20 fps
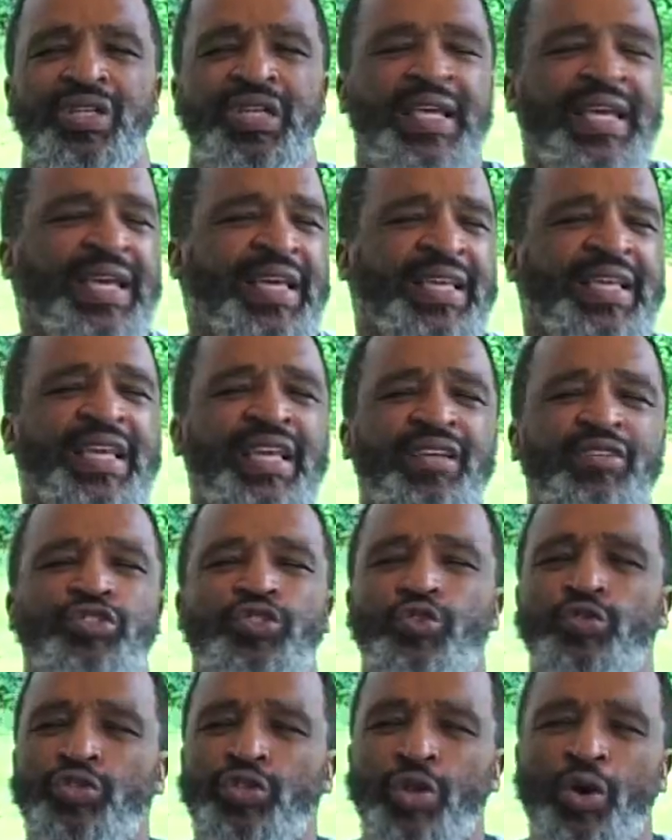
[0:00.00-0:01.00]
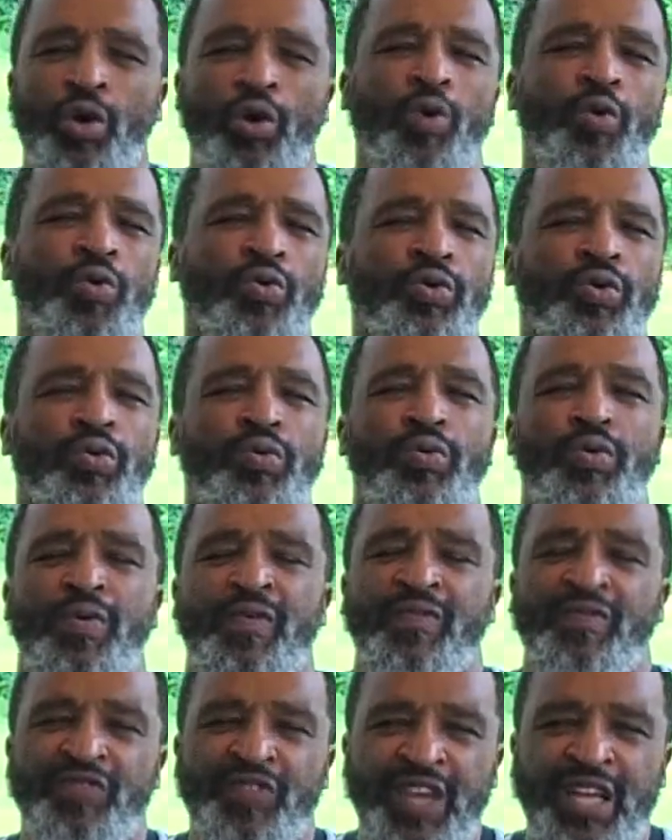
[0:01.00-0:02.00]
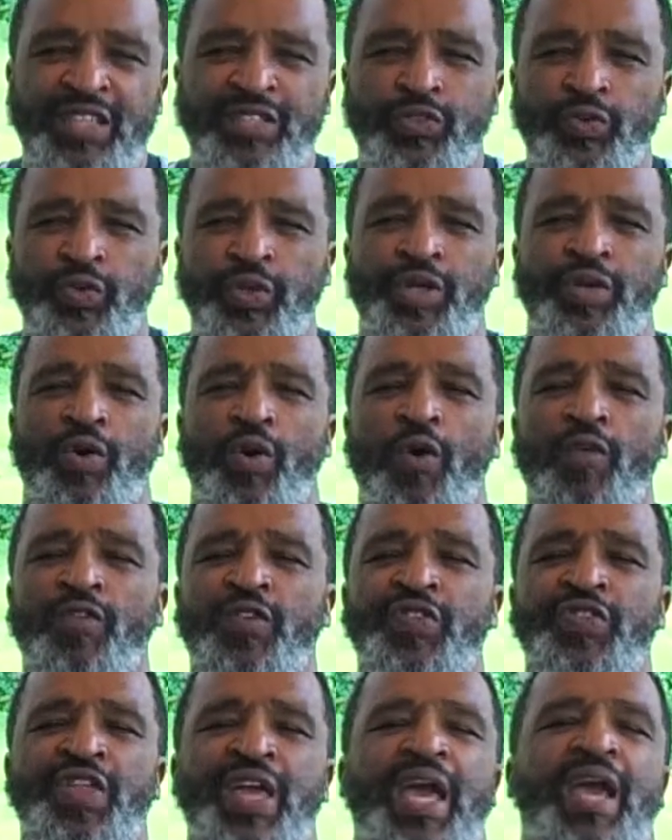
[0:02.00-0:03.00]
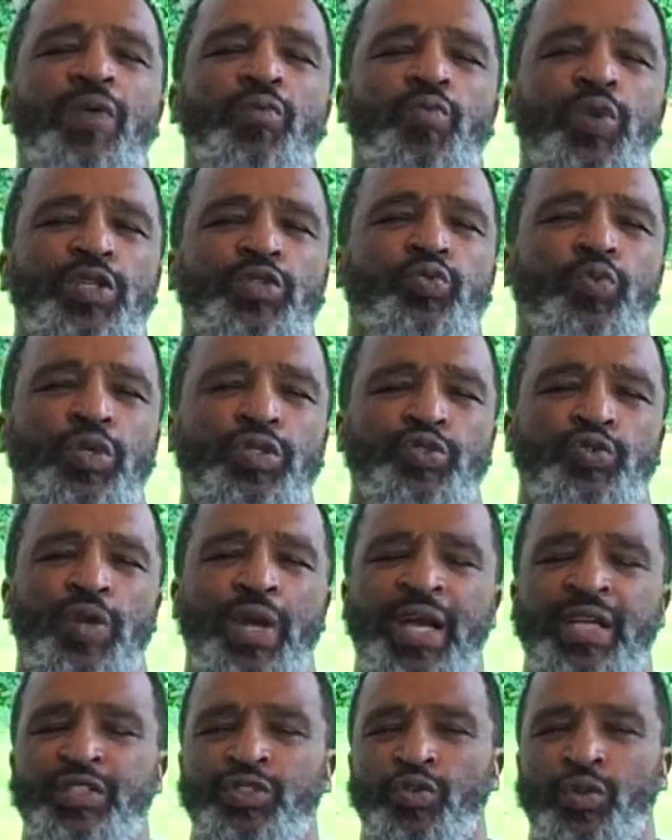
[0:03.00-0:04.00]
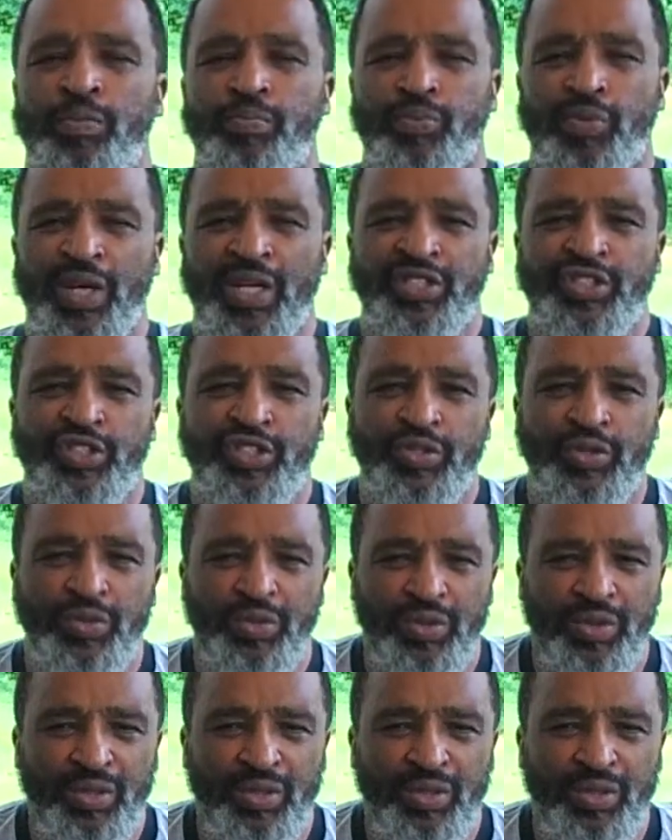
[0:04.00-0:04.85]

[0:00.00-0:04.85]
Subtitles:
he gives you total victory over that which was trying to oppress you.